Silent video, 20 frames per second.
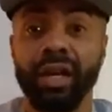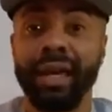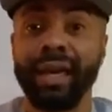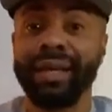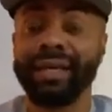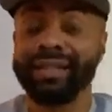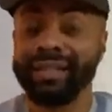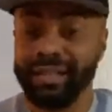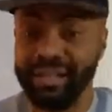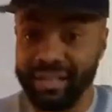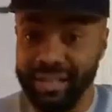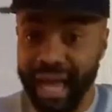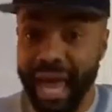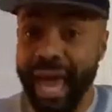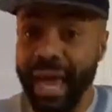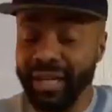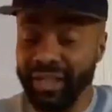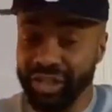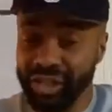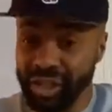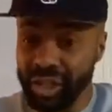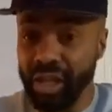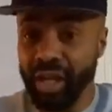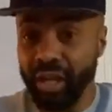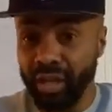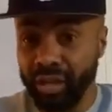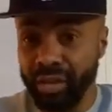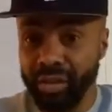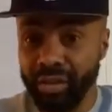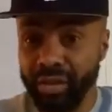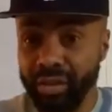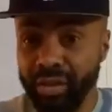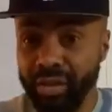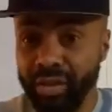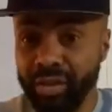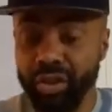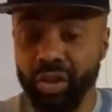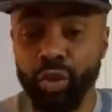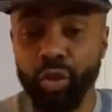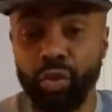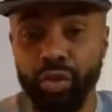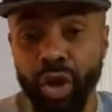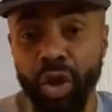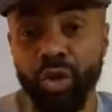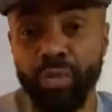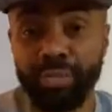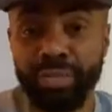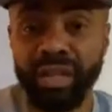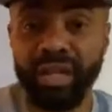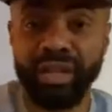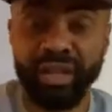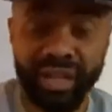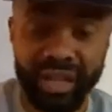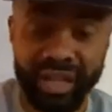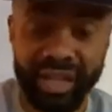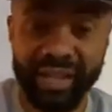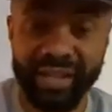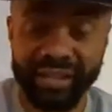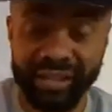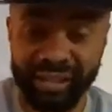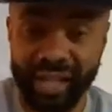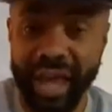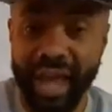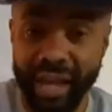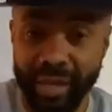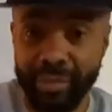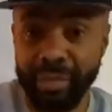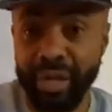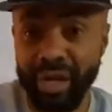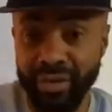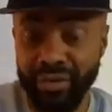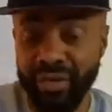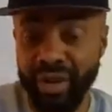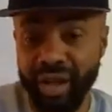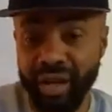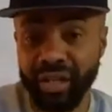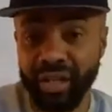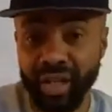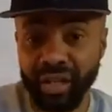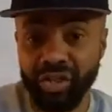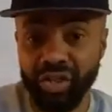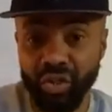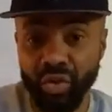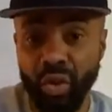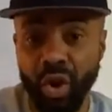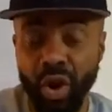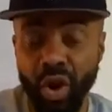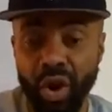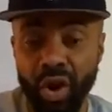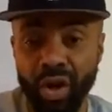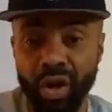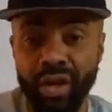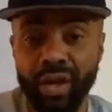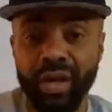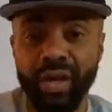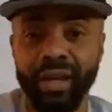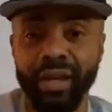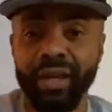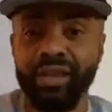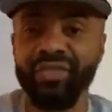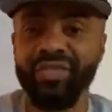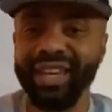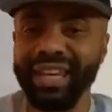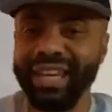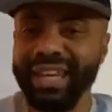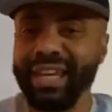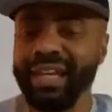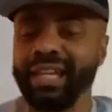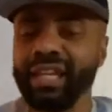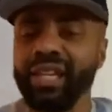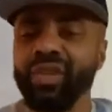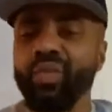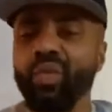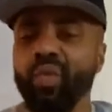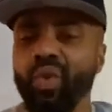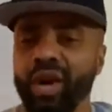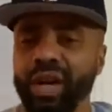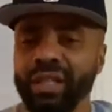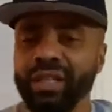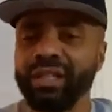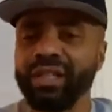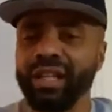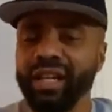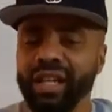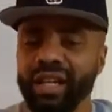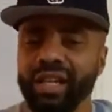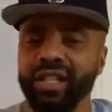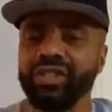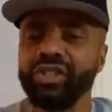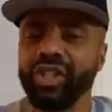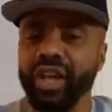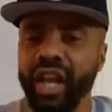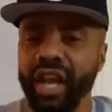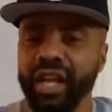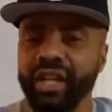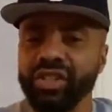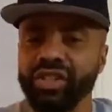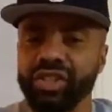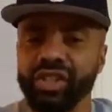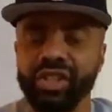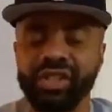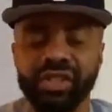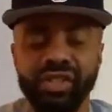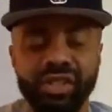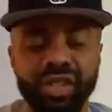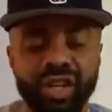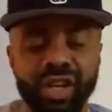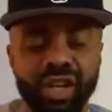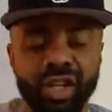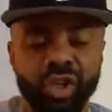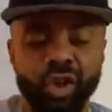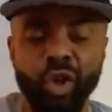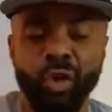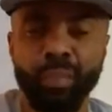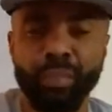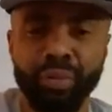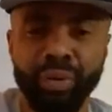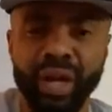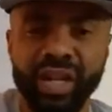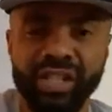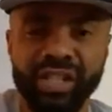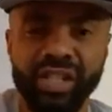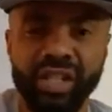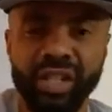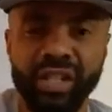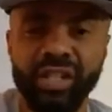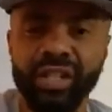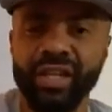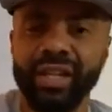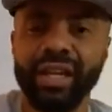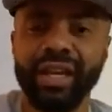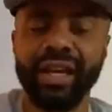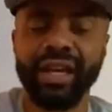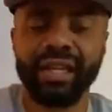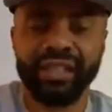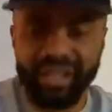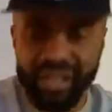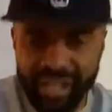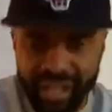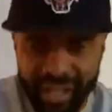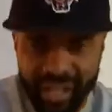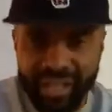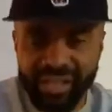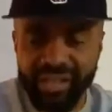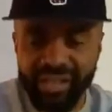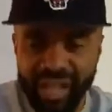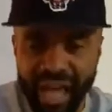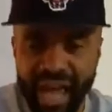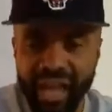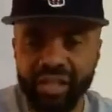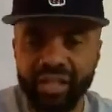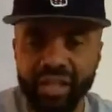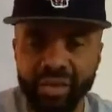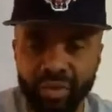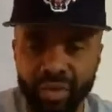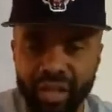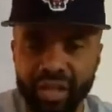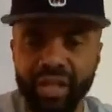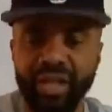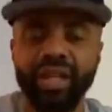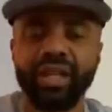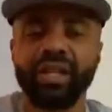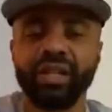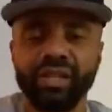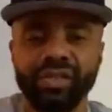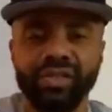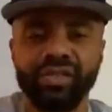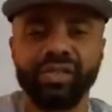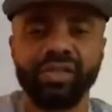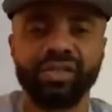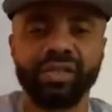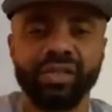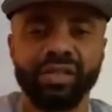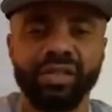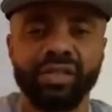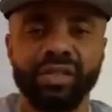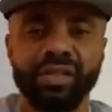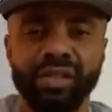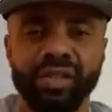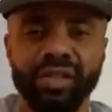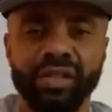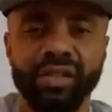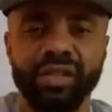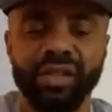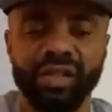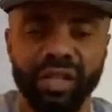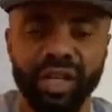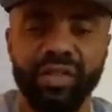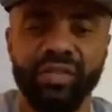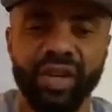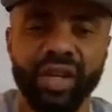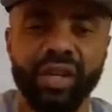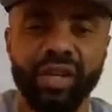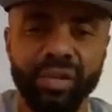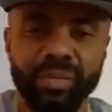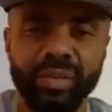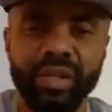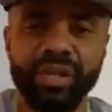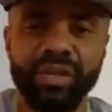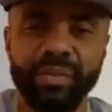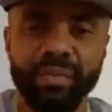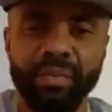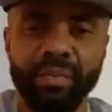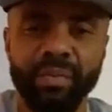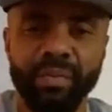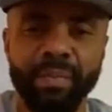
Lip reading: exact shit, you don't be the exact motherfucker that you are. If any one thing changes, your present isn't exactly what it is. You feel me?